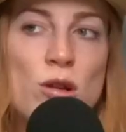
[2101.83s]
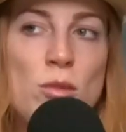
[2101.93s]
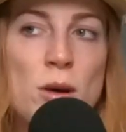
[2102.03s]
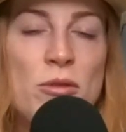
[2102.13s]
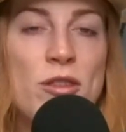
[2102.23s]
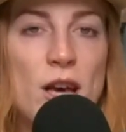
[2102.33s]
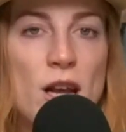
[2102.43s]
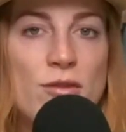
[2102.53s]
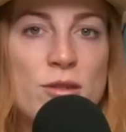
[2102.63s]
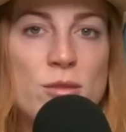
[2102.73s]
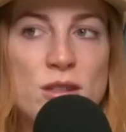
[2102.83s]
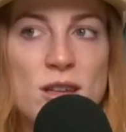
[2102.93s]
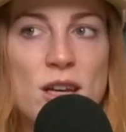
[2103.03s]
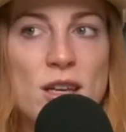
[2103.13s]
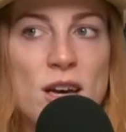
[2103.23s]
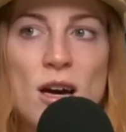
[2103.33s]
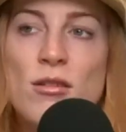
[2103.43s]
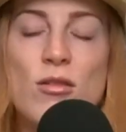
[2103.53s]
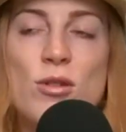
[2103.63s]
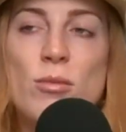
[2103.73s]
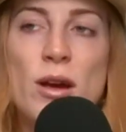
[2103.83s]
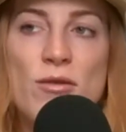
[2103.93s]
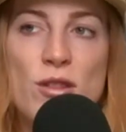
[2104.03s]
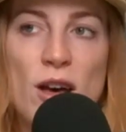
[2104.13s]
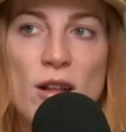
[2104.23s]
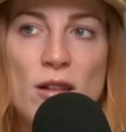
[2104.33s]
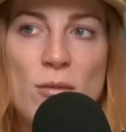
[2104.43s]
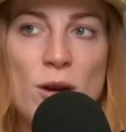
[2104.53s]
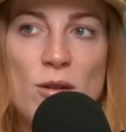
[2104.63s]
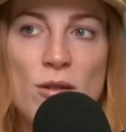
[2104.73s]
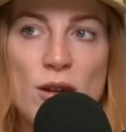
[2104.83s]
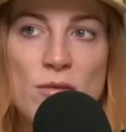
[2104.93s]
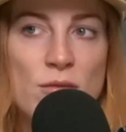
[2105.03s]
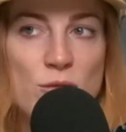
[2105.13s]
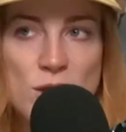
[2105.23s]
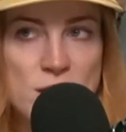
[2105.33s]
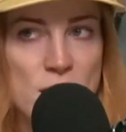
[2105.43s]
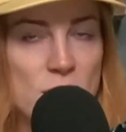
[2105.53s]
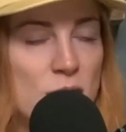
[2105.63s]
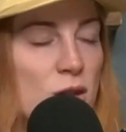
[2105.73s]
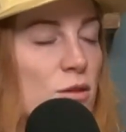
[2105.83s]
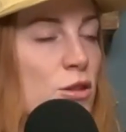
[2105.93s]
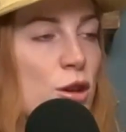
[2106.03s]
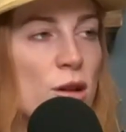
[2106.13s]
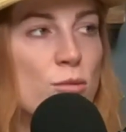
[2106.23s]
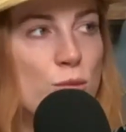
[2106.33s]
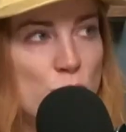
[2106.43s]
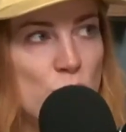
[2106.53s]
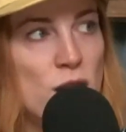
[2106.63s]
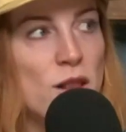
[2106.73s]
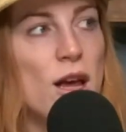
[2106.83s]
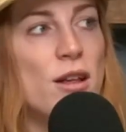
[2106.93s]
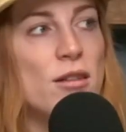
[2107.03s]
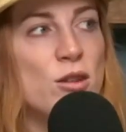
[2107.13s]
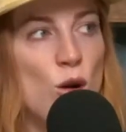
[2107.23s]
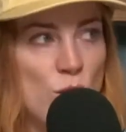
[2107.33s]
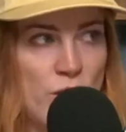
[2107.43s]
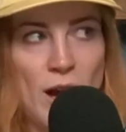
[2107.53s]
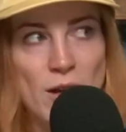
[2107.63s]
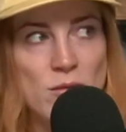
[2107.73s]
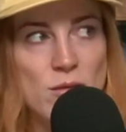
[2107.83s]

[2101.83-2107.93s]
going to be upset if someone's like, "Yeah, I don't want to pay for that. I'm not going." Exactly. So you gotta let go of that.